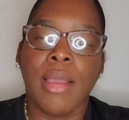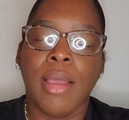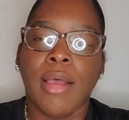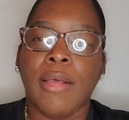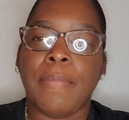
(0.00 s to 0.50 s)

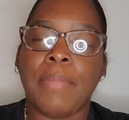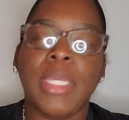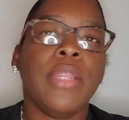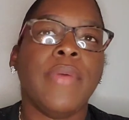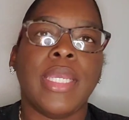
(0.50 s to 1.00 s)

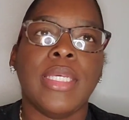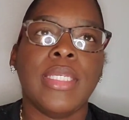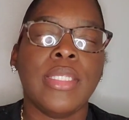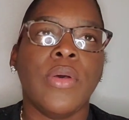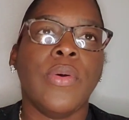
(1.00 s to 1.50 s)
Anyway,
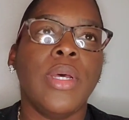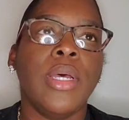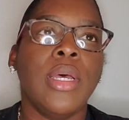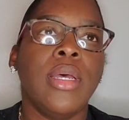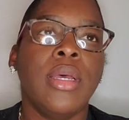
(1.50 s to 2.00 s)
so
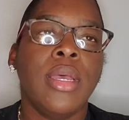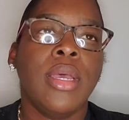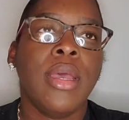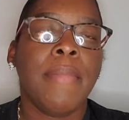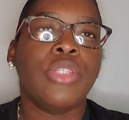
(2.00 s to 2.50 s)

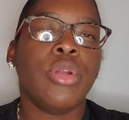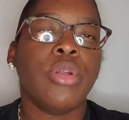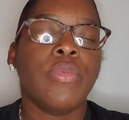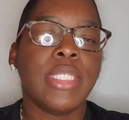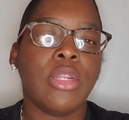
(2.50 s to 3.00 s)
my
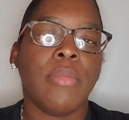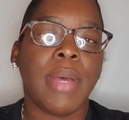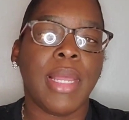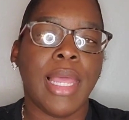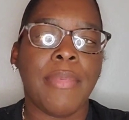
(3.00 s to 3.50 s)
daughter was sitting on
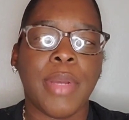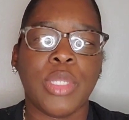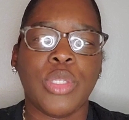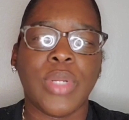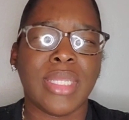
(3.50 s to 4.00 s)
my lap, and my
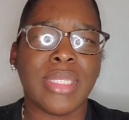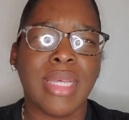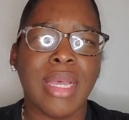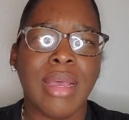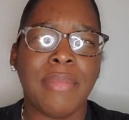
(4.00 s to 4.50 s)
daughter at the
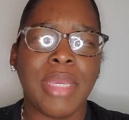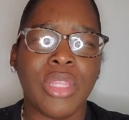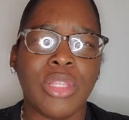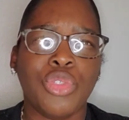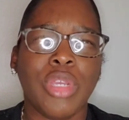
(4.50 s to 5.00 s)
time
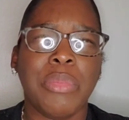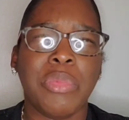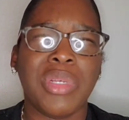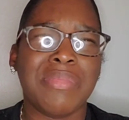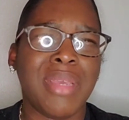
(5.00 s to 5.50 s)
in the dream
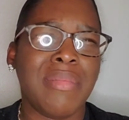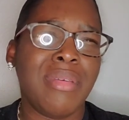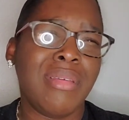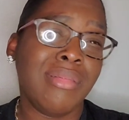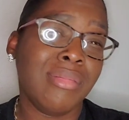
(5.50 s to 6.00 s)
was
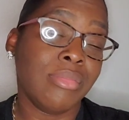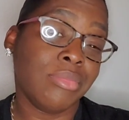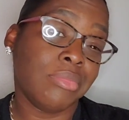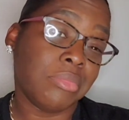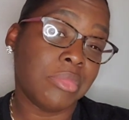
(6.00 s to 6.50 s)
maybe
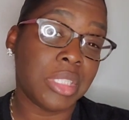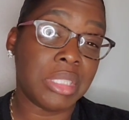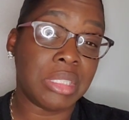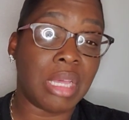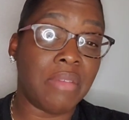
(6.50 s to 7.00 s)

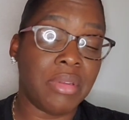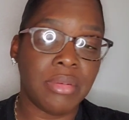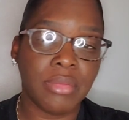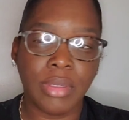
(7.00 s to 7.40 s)
7.